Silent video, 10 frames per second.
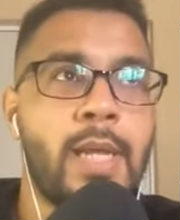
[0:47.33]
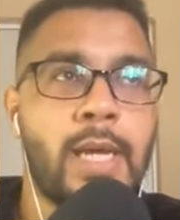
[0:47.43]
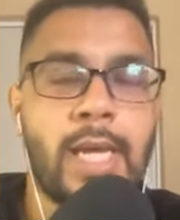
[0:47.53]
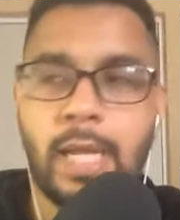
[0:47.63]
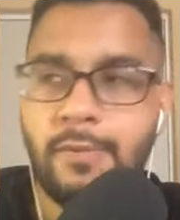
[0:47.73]

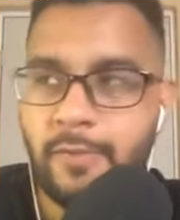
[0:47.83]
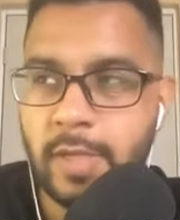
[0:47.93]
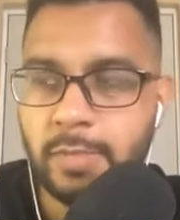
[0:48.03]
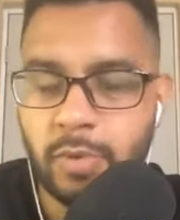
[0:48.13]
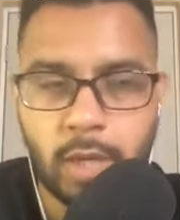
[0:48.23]
like in
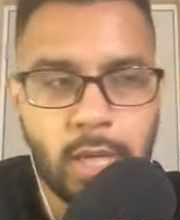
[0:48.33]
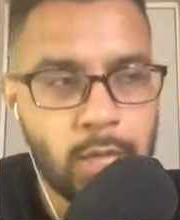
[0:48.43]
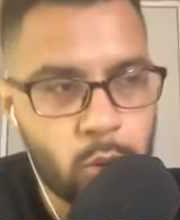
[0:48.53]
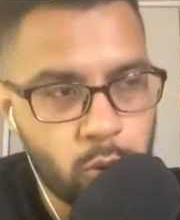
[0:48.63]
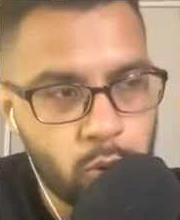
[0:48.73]
Facebook,
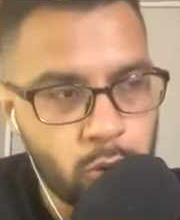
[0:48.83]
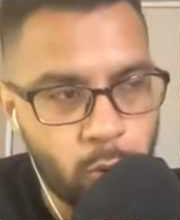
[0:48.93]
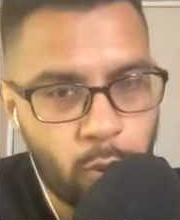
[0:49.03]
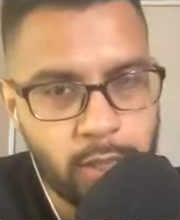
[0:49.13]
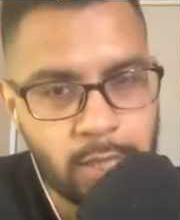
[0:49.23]
in
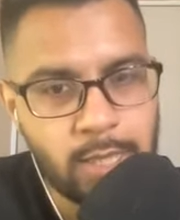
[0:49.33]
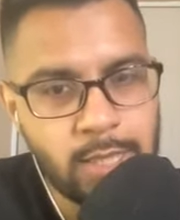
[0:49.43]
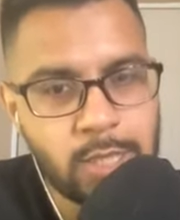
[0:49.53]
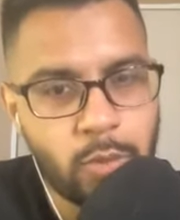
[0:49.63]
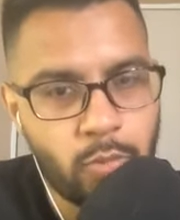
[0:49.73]
Google, what
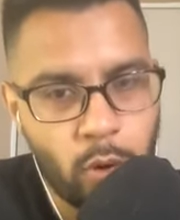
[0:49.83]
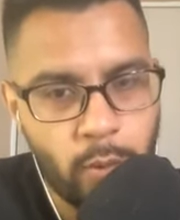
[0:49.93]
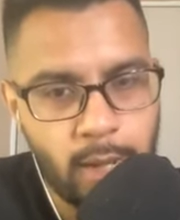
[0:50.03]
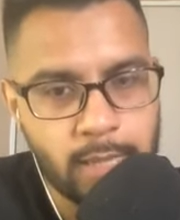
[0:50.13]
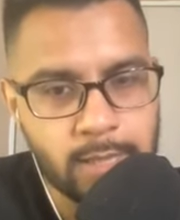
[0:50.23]
does the
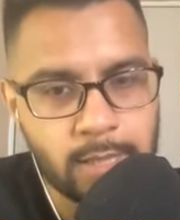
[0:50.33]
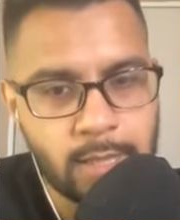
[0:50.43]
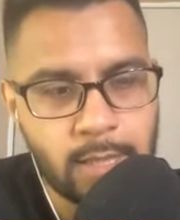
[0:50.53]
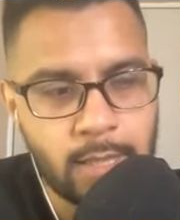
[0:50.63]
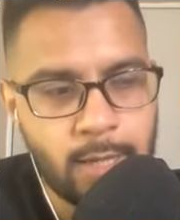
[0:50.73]
ROAS
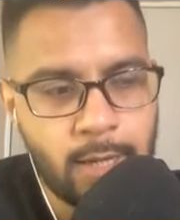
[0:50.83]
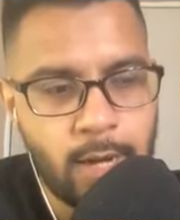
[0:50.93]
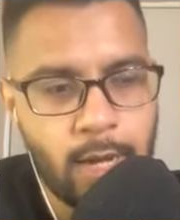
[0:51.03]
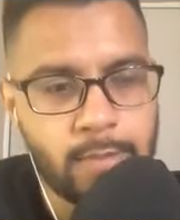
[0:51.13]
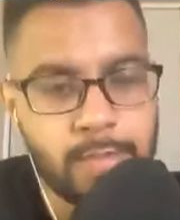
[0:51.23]

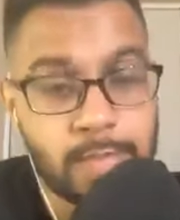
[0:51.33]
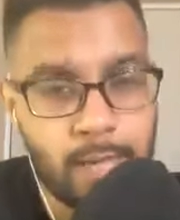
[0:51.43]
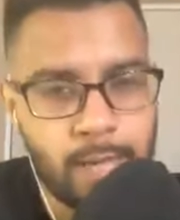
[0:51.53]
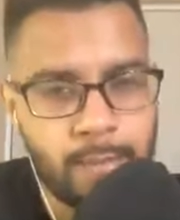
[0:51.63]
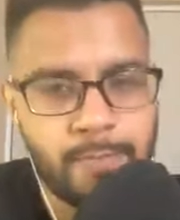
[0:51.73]

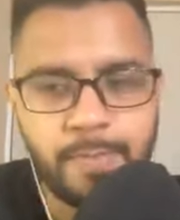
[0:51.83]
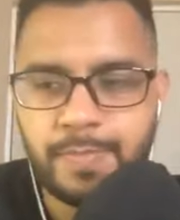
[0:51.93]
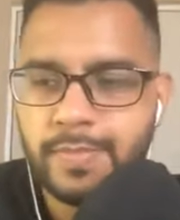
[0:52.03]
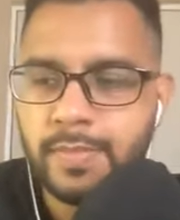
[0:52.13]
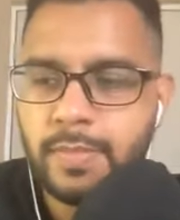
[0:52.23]
say?
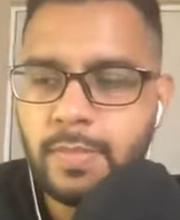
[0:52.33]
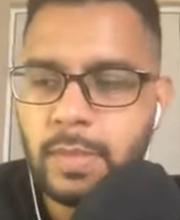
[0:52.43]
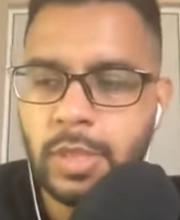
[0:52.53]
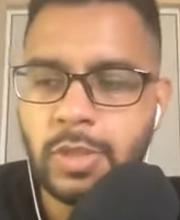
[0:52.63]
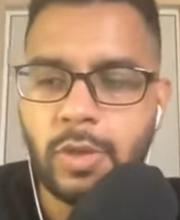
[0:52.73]

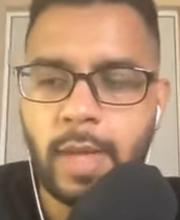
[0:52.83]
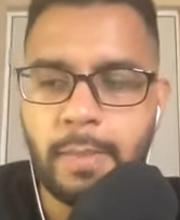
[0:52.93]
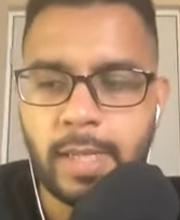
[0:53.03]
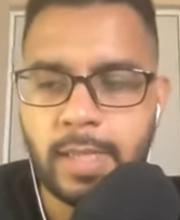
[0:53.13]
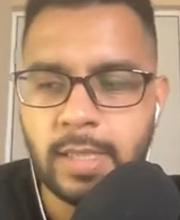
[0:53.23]
So
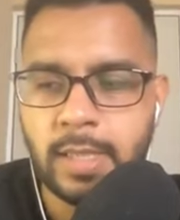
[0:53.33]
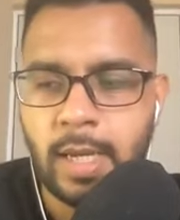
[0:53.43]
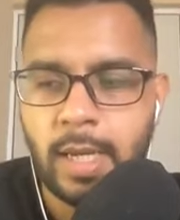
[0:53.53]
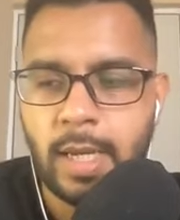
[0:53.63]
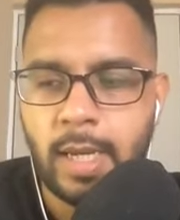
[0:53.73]
that means,
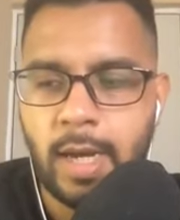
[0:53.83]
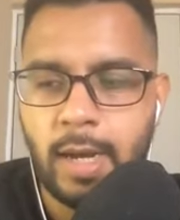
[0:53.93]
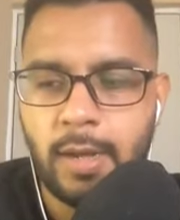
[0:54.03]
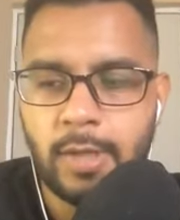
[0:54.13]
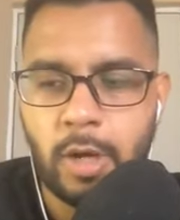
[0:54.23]

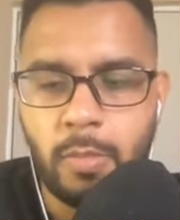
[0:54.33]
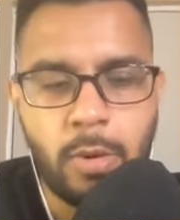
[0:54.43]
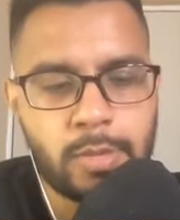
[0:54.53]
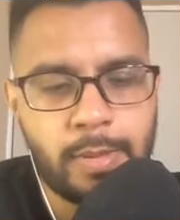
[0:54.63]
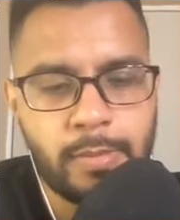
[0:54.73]

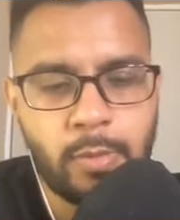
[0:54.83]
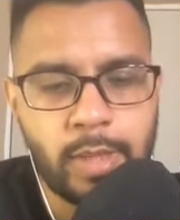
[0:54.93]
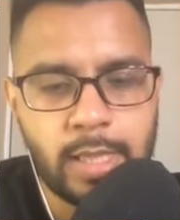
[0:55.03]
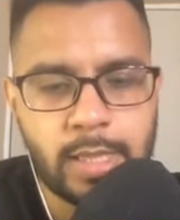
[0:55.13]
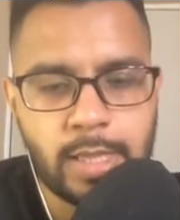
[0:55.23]
most people,
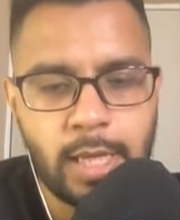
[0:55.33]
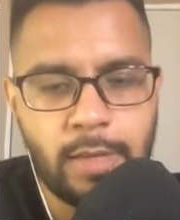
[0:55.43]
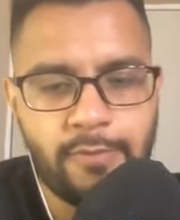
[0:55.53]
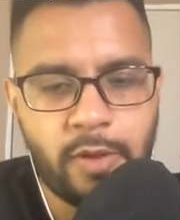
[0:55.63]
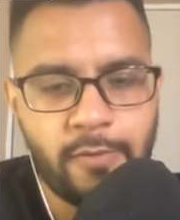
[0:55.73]
when they see
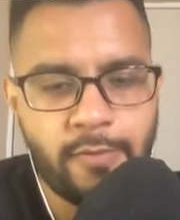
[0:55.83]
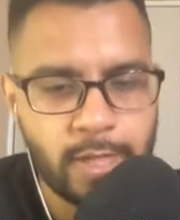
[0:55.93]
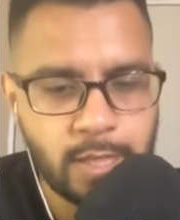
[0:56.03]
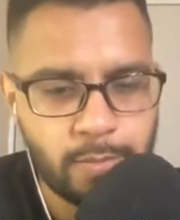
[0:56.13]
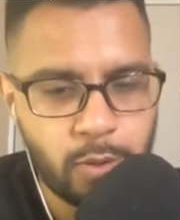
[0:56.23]
if their
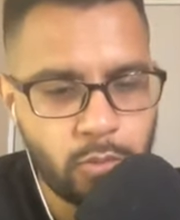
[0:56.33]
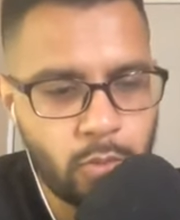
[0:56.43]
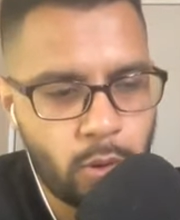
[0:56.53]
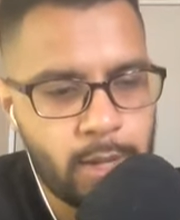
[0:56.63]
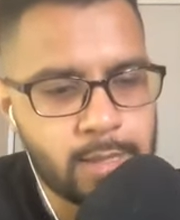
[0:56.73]
Facebook
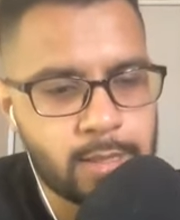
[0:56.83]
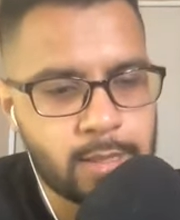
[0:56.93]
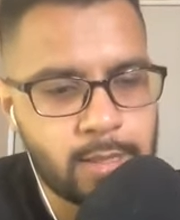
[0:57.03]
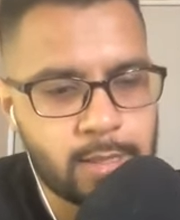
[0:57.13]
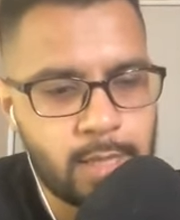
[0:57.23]

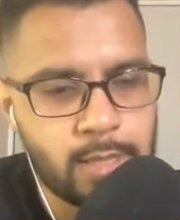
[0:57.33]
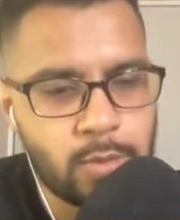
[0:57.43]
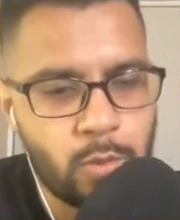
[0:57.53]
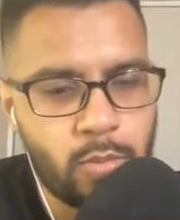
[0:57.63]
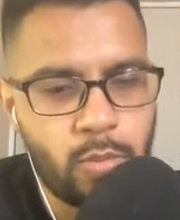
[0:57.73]
ROAS says